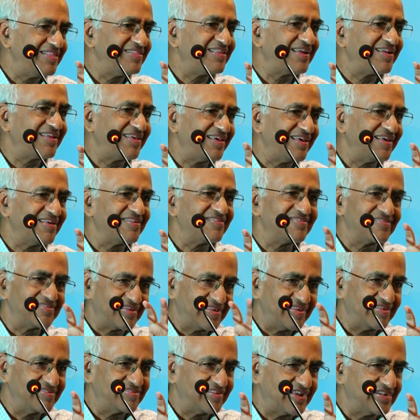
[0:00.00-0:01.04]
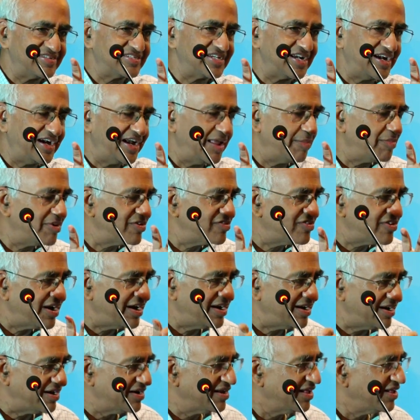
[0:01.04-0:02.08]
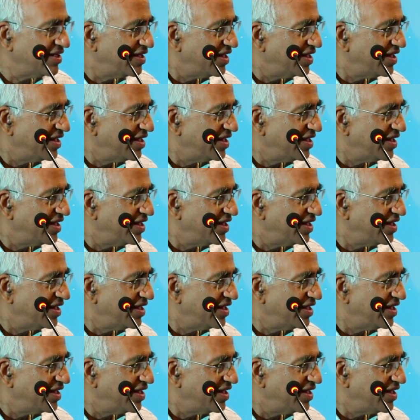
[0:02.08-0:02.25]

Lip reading: that he has essentially demonstrated.